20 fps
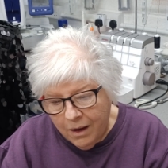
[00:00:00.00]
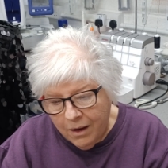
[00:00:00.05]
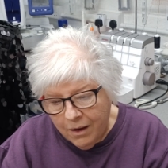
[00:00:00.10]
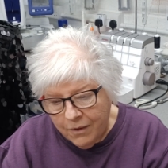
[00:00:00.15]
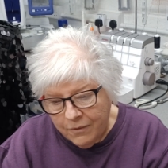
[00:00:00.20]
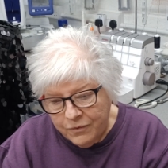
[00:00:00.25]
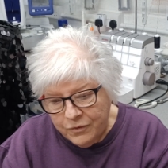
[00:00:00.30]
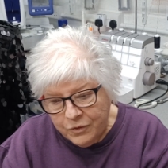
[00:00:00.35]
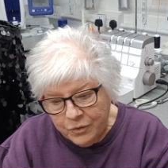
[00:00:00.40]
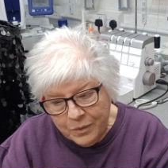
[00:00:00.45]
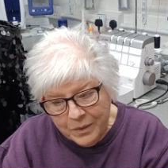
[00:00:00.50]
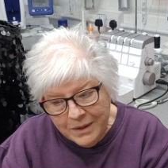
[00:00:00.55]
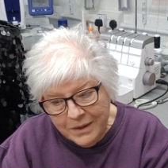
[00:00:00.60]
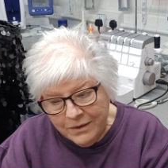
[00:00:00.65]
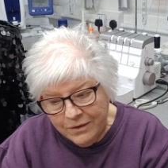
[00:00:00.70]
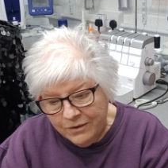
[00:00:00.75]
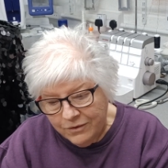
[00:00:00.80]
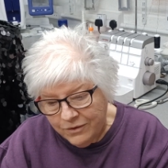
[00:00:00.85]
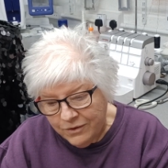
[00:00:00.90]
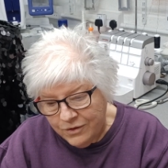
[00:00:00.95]
of
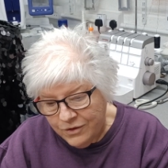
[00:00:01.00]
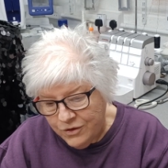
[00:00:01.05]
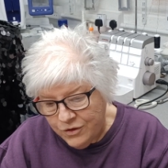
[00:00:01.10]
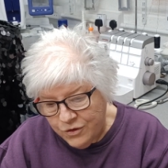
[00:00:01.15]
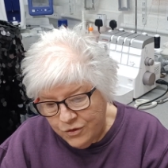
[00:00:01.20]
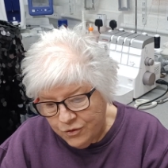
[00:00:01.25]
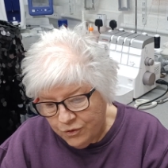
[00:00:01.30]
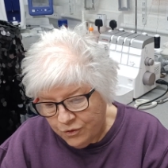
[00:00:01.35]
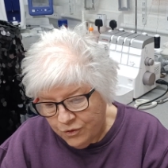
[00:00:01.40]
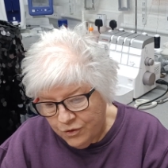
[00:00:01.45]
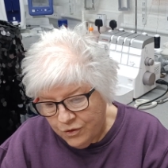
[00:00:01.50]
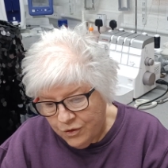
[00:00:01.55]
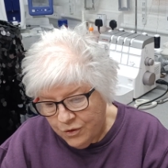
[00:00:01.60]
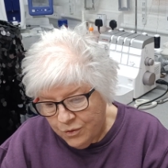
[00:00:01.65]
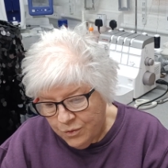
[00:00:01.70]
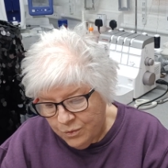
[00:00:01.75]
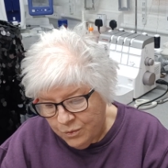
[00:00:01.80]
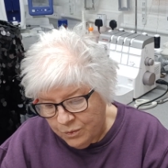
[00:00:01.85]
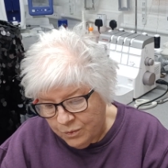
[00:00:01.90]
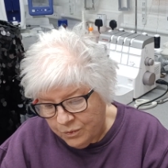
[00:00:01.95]
sweeteners that you shouldn't
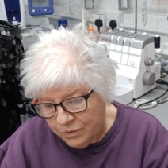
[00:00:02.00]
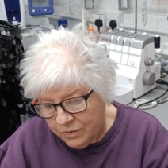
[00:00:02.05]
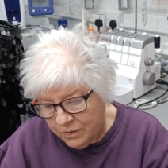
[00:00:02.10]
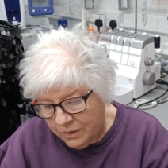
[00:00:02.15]
use.